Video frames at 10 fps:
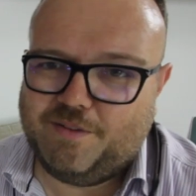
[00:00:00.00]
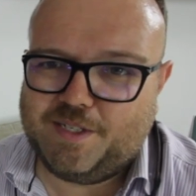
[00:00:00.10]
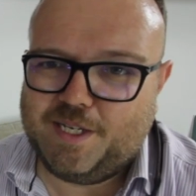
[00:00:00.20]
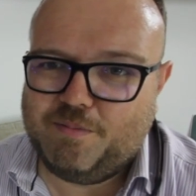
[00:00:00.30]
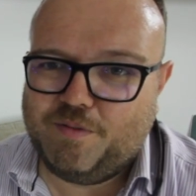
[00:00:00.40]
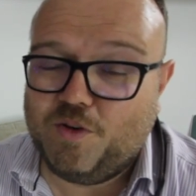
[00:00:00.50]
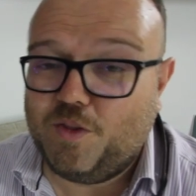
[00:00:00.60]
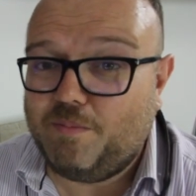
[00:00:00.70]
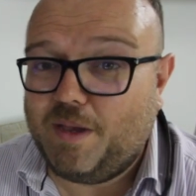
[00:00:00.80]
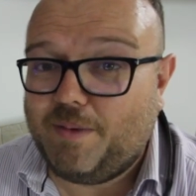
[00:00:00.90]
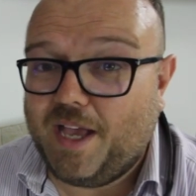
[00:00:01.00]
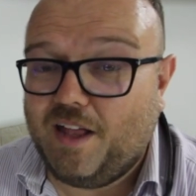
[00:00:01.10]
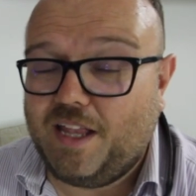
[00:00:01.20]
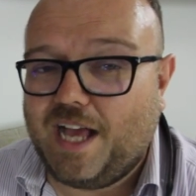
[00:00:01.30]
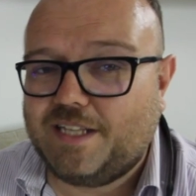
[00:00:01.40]
I've seen before that maybe
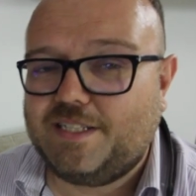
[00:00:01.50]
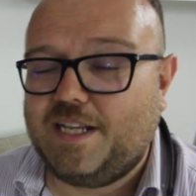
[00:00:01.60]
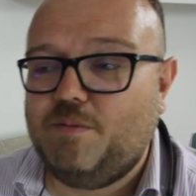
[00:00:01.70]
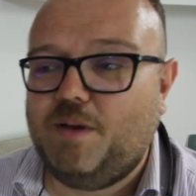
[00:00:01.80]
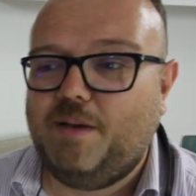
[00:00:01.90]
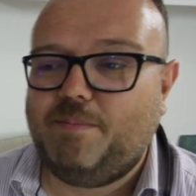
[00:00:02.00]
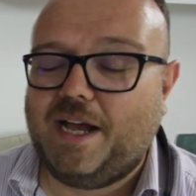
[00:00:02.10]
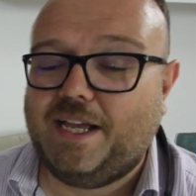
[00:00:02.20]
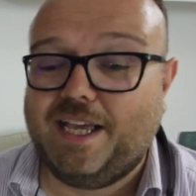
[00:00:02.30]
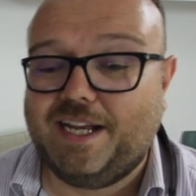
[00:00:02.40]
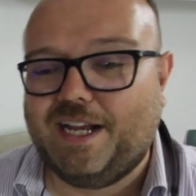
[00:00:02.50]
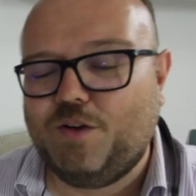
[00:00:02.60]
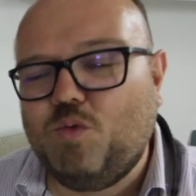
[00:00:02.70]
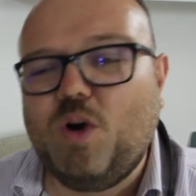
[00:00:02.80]
I'll ask Selma back again, kind of